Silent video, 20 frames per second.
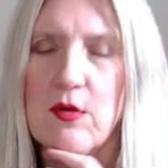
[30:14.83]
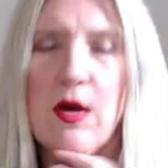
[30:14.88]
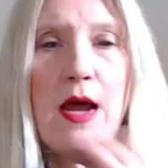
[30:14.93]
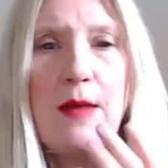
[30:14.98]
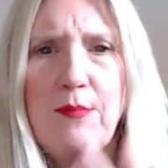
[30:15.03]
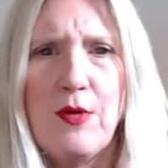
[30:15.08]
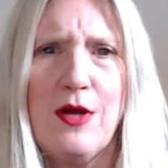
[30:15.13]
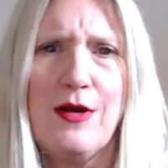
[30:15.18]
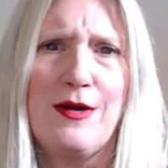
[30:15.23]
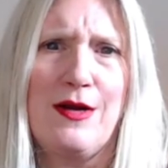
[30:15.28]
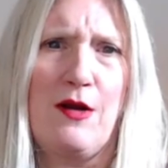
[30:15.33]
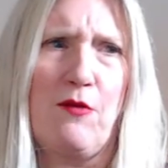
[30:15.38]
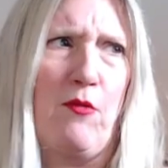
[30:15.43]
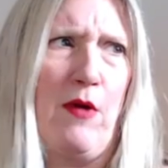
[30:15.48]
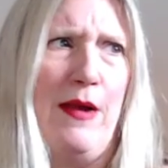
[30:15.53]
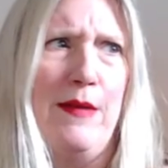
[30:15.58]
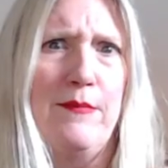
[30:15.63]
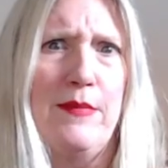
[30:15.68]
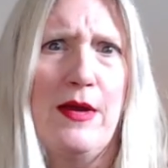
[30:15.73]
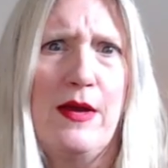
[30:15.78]
I bought it at
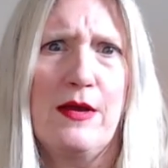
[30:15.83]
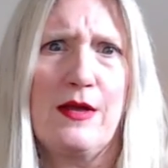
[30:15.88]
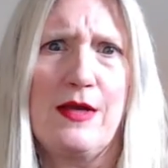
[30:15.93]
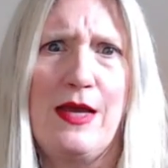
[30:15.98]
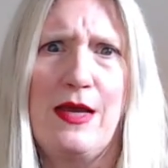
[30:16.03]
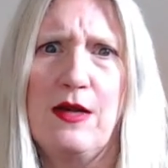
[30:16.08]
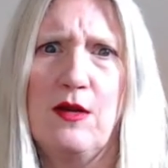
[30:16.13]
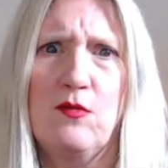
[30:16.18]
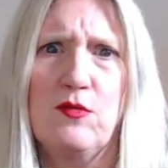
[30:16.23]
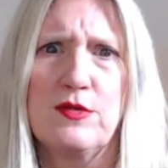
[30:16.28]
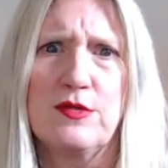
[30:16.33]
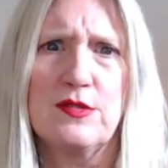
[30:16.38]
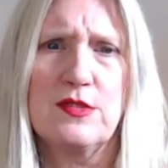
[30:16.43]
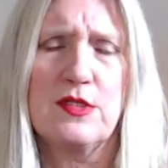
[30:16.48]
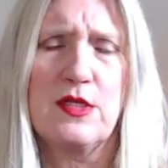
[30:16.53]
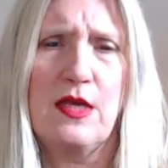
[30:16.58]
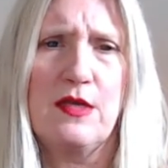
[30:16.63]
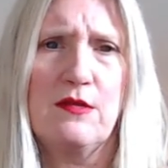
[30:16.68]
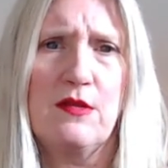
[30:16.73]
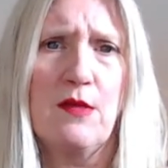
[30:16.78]
Rhinebeck, and it was,
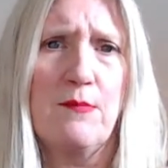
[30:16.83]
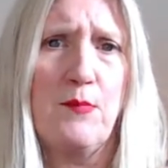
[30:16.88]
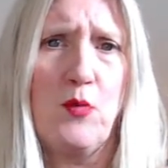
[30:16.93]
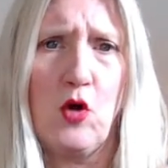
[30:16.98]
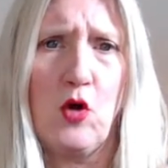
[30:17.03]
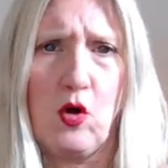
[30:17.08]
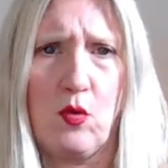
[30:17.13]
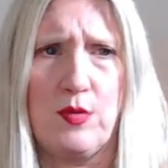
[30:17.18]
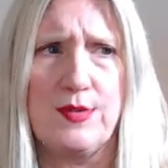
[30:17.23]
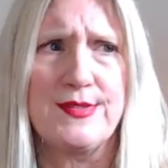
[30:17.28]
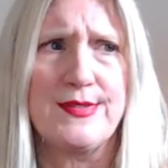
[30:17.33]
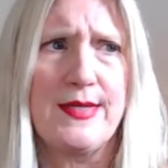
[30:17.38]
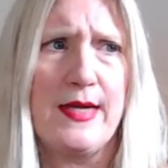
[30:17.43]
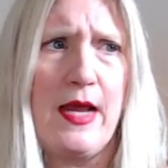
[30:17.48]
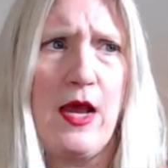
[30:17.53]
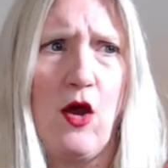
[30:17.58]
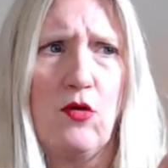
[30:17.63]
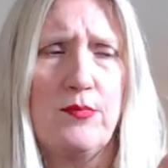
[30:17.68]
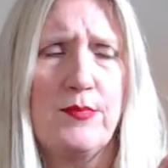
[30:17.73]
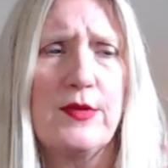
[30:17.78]
the book wasn't
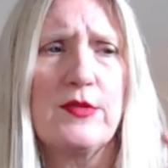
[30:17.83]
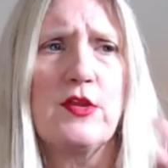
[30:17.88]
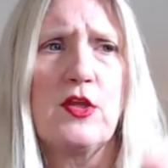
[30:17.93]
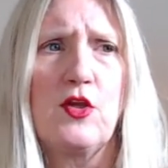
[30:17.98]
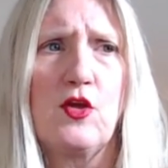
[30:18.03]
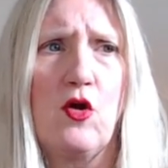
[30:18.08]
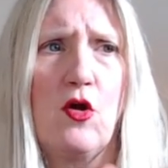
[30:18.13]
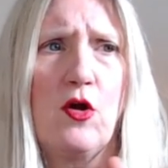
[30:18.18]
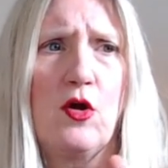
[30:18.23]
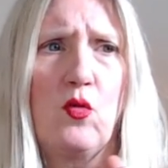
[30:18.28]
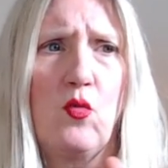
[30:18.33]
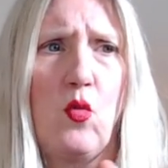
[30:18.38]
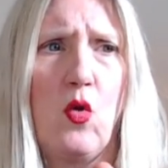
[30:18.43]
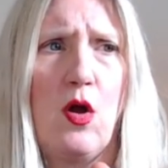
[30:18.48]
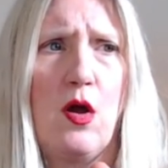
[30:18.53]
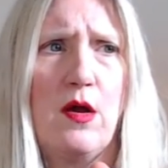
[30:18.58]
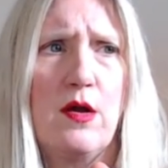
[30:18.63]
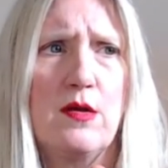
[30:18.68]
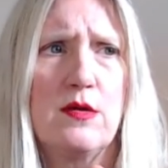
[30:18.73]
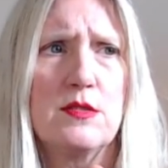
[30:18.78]
out, but the yarn
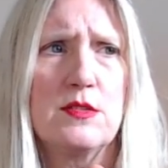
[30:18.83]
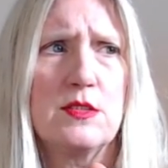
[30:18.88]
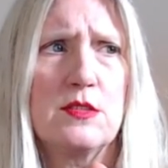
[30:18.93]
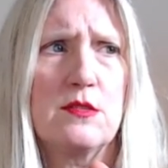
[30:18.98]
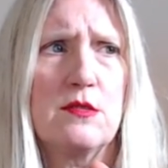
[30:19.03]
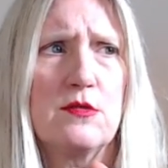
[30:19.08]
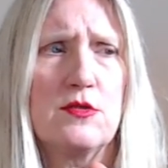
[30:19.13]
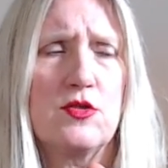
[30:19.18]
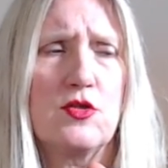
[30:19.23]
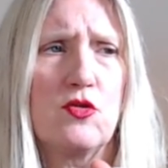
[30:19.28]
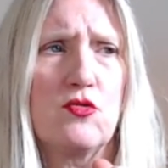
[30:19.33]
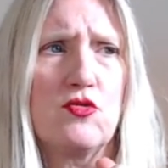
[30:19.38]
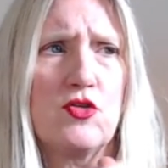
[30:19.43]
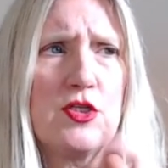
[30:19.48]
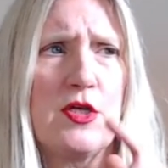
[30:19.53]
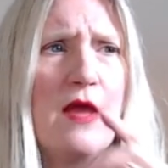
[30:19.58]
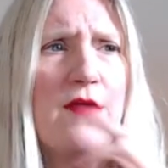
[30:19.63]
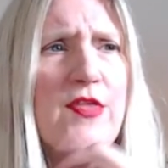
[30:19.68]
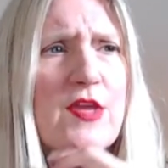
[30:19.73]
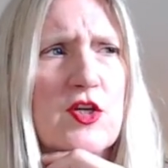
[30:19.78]
was. So she,
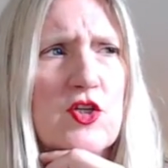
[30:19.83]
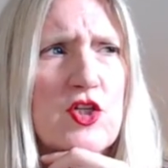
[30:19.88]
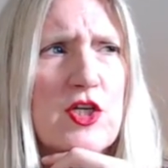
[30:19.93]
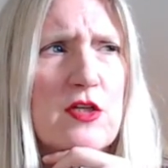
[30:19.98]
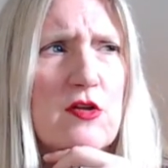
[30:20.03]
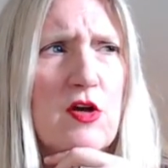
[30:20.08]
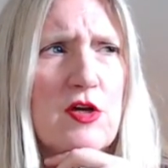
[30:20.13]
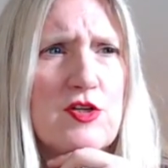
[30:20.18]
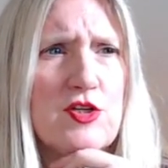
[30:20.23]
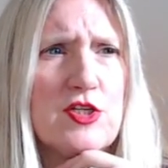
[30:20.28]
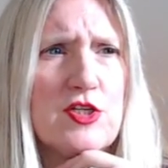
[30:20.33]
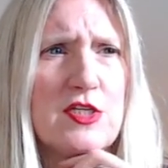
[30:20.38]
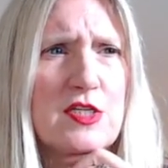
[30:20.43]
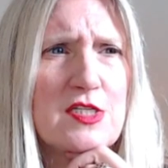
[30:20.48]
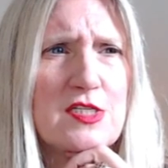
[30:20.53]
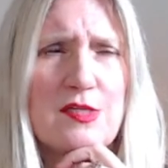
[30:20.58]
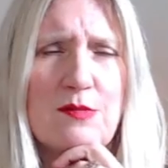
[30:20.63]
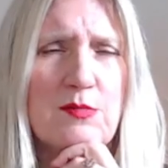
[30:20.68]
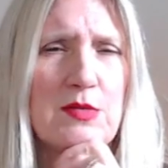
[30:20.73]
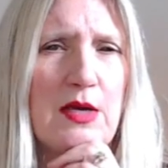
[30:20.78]
I think she launched it
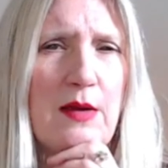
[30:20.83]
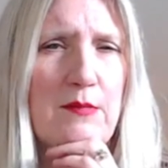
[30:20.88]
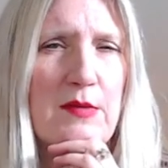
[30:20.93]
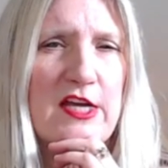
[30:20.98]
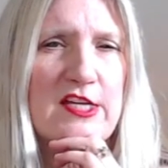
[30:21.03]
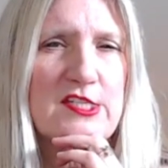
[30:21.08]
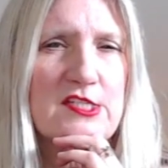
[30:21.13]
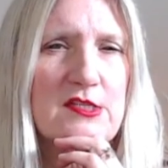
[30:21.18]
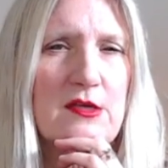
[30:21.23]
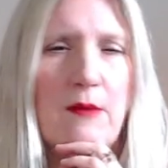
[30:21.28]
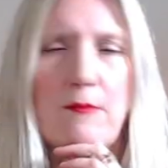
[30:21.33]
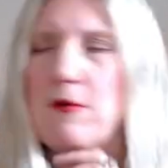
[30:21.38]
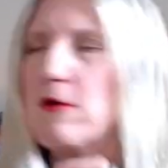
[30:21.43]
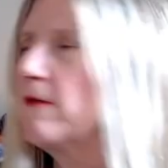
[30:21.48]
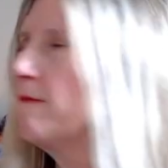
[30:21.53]
sometime last summer.